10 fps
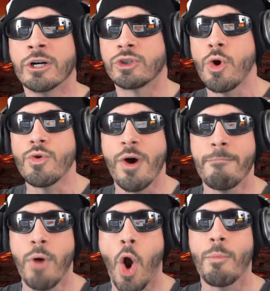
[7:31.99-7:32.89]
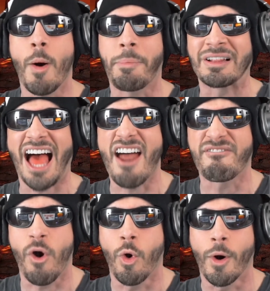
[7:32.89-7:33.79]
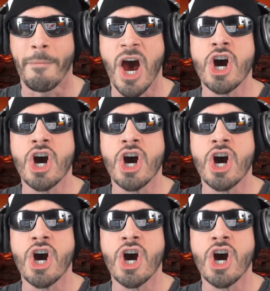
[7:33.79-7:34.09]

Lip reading: to the mobile platform.